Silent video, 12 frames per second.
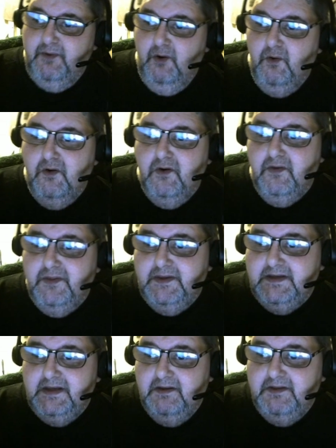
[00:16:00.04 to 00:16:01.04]
or
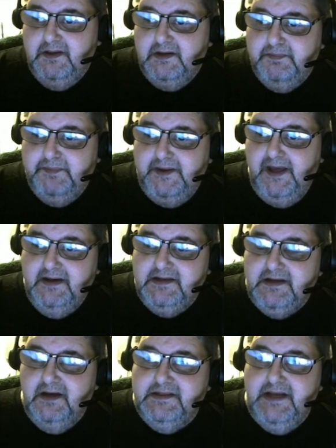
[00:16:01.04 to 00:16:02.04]
the spaghetti
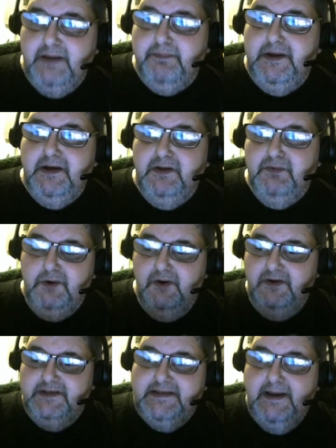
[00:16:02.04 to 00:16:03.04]
sauce yet because we're
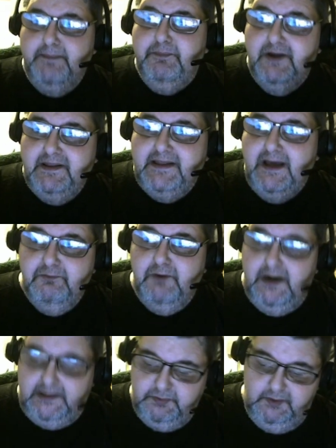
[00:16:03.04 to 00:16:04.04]
going to separate that
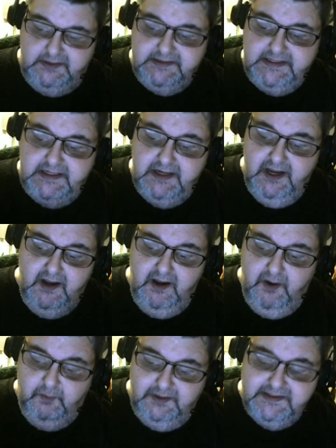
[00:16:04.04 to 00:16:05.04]
rice. Once
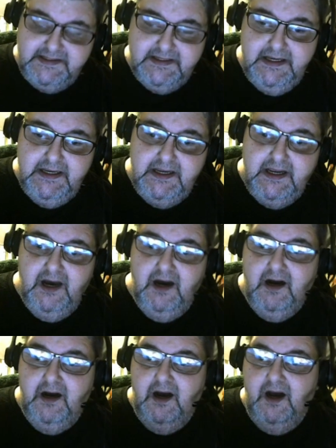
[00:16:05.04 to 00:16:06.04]
the
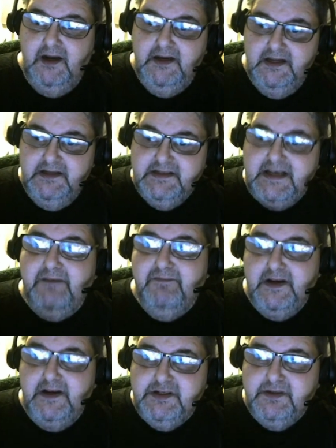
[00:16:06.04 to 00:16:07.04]
onions and
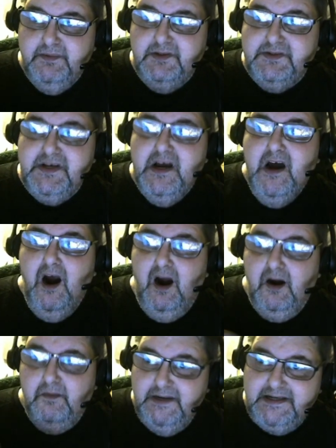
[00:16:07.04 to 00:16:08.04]
vegetables
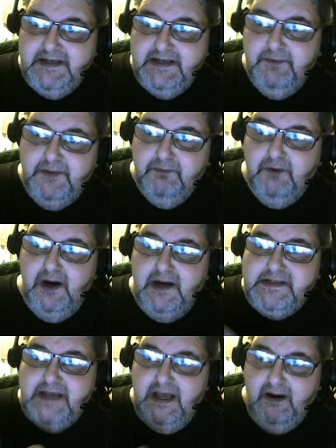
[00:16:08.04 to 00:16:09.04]
are mixed in with the
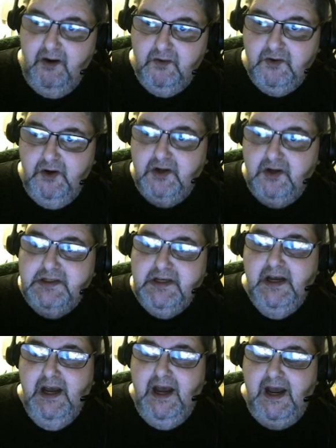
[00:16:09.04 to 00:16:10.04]
rice and all cooked
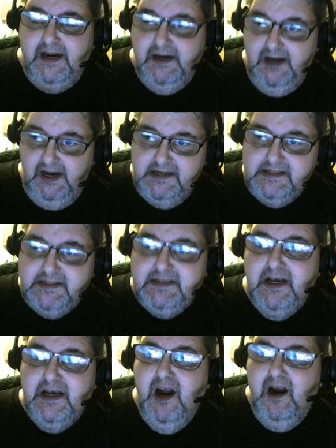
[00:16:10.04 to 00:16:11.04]
and
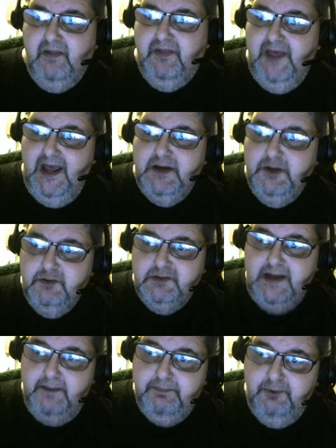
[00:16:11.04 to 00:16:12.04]
nice, then you
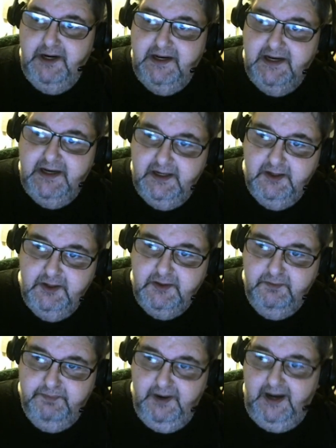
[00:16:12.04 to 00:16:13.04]
separate it into
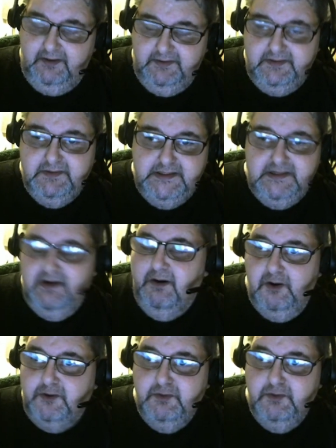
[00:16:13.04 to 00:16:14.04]
two piles
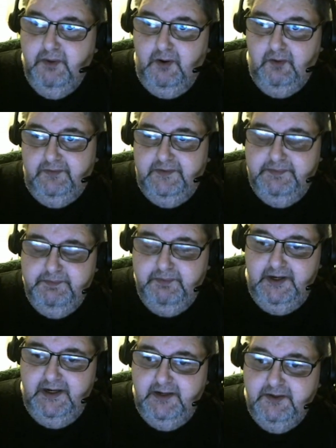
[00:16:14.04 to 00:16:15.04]
or two bowls.
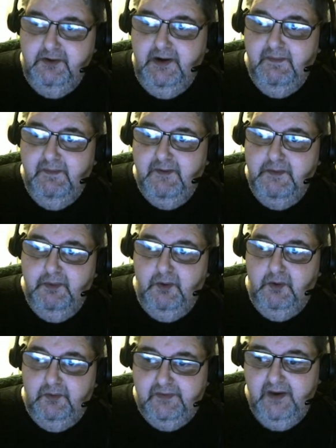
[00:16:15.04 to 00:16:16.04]
Put it in two different
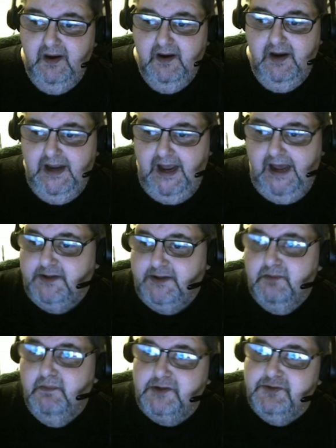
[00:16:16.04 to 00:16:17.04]
bowls. Add
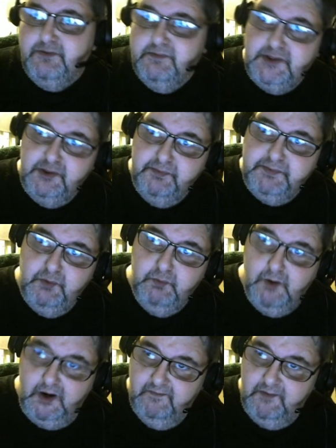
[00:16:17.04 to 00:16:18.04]
your mushroom soup to
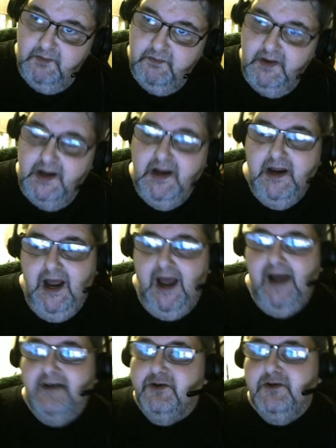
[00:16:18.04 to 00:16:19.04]
one of them.
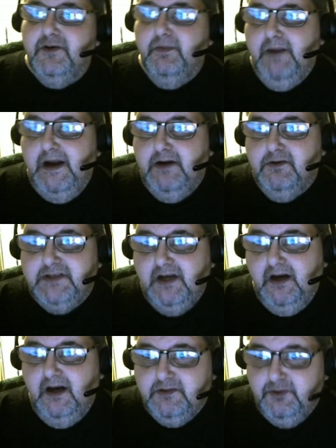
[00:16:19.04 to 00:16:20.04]
Add your tomato
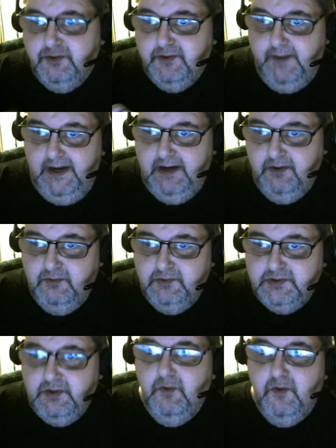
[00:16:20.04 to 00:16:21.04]
sauce or
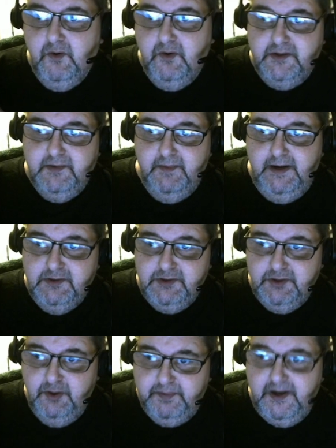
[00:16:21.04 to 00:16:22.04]
tomatoes or tomato
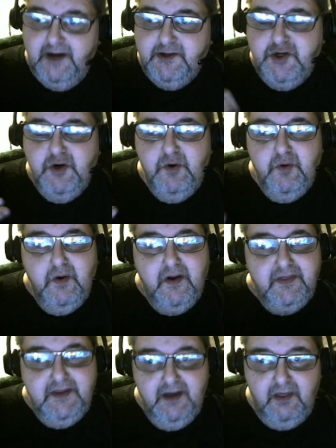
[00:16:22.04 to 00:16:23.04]
soup to
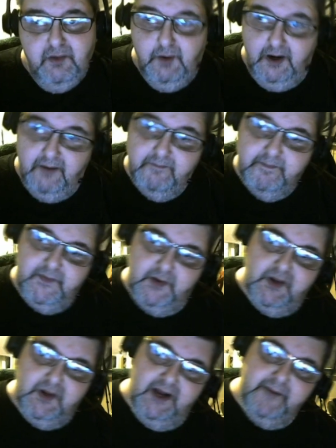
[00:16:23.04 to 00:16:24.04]
the other one.
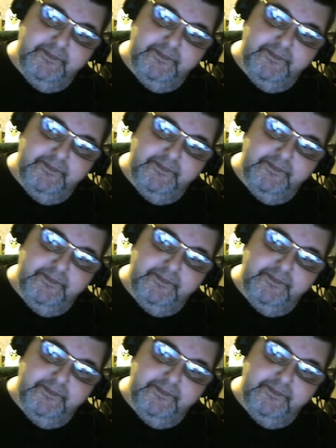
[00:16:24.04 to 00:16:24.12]
Okay?